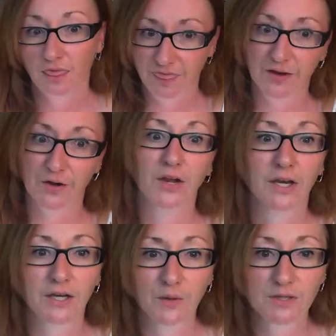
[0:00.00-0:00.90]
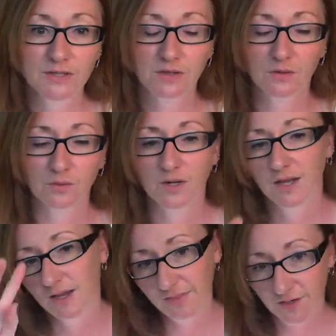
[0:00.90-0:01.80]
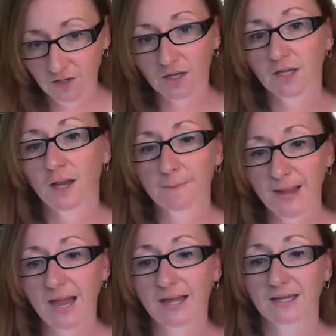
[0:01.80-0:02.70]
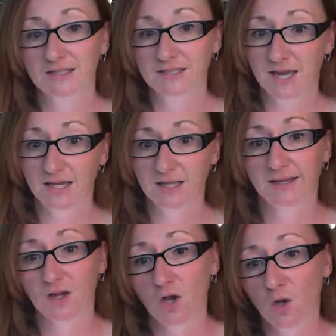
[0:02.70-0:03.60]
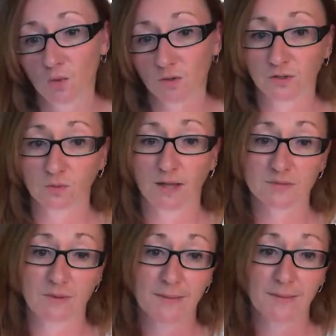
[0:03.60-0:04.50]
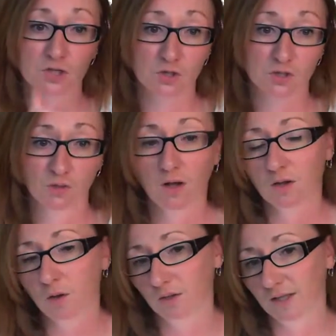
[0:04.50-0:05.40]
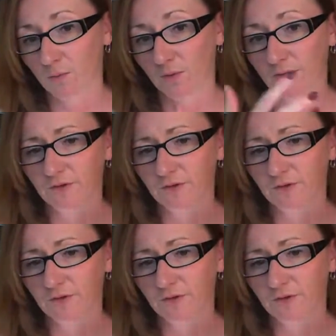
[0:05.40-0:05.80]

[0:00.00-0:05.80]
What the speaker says: They're going to notice you, and they're going to come back and say like, oh, well, you liked my picture, so I'll go and like one of